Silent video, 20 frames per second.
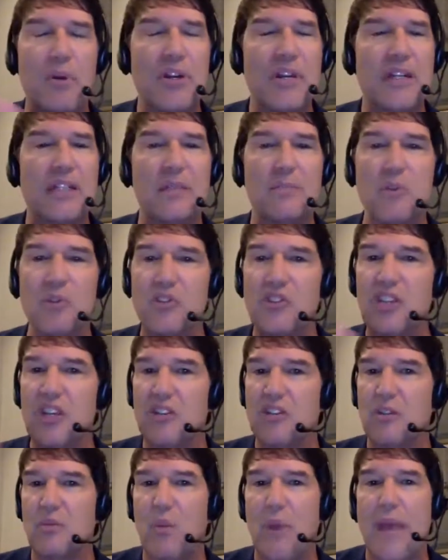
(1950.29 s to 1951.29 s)
We had a
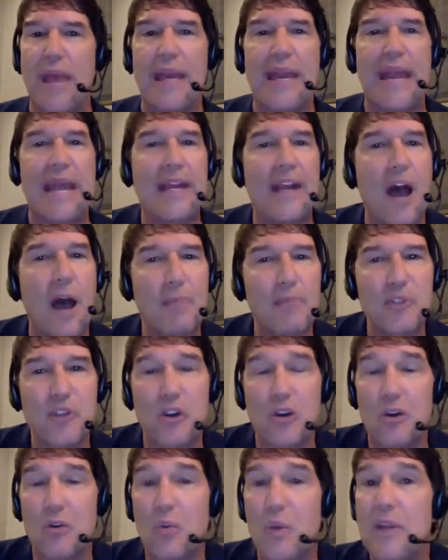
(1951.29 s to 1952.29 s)
predictable system. We had
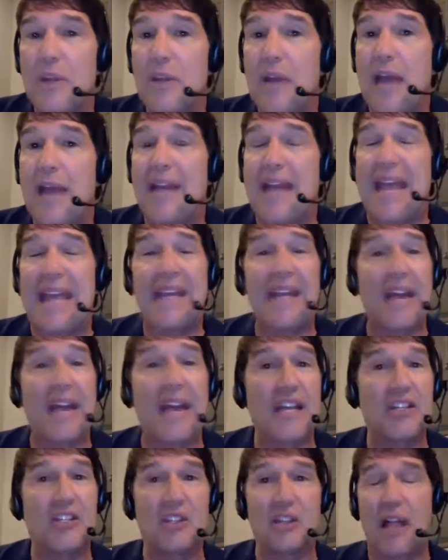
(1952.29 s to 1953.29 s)
eight ops, Kurt. We
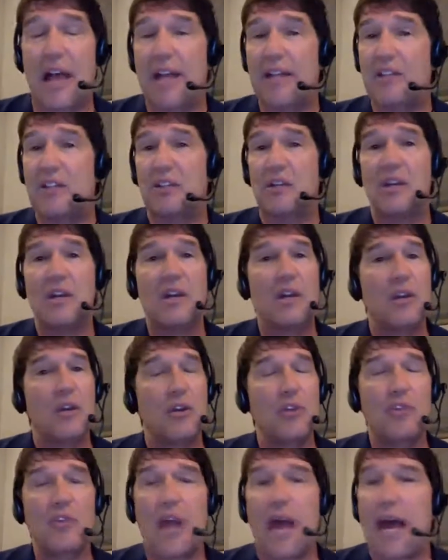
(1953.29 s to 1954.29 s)
had eight
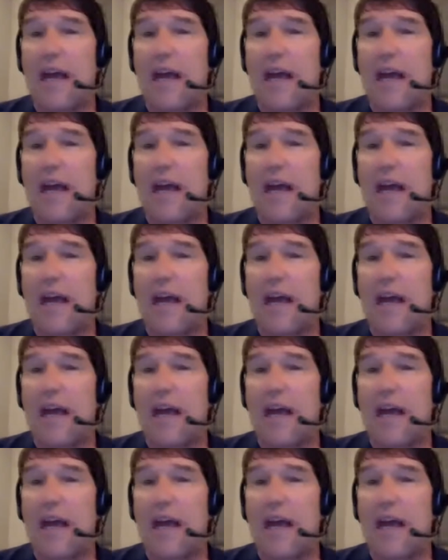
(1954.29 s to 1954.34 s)
isolites.